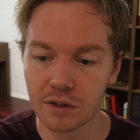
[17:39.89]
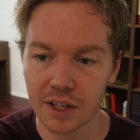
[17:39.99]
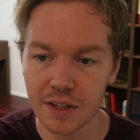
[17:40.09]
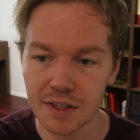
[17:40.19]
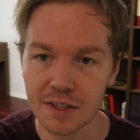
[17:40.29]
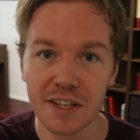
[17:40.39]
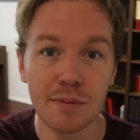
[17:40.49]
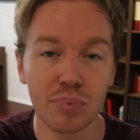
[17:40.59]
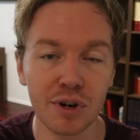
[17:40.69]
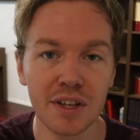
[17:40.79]
Did this
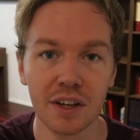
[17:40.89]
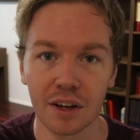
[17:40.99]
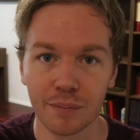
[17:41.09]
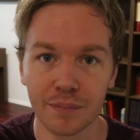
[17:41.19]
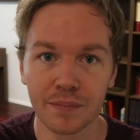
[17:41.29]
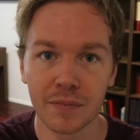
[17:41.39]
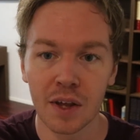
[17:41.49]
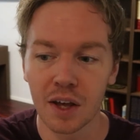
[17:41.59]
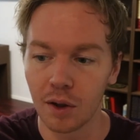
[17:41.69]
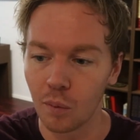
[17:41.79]
deep breathing,
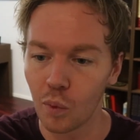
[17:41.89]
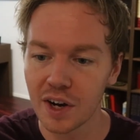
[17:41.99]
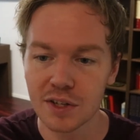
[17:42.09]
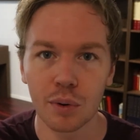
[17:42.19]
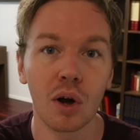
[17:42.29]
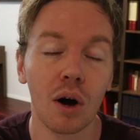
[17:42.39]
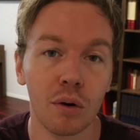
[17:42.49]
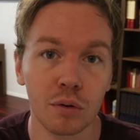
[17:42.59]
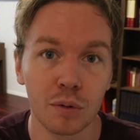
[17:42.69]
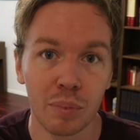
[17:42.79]
and then went into a
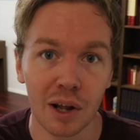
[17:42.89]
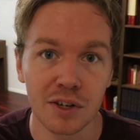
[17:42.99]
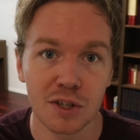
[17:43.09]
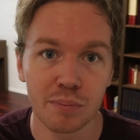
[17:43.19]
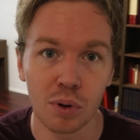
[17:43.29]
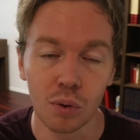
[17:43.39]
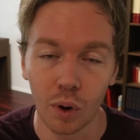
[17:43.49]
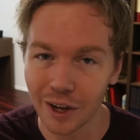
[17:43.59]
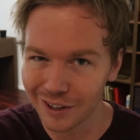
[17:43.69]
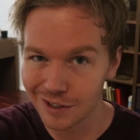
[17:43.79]
cold plunge
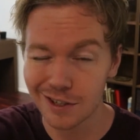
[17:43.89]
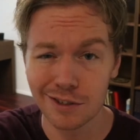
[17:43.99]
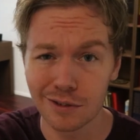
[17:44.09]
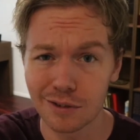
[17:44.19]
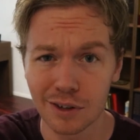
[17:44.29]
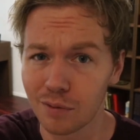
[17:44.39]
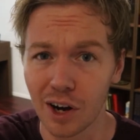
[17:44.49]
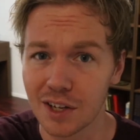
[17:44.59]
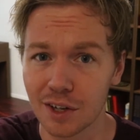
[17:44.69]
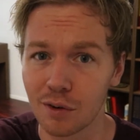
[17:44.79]
pool. Again, this isn't
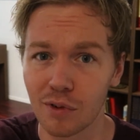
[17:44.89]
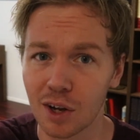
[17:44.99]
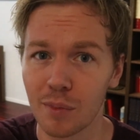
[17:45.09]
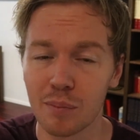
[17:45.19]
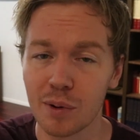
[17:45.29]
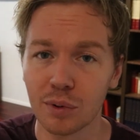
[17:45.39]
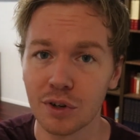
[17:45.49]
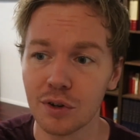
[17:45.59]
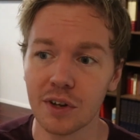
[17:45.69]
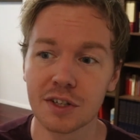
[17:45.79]
advice. I don't recommend people
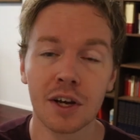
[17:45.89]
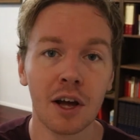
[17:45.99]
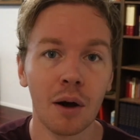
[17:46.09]
to do this.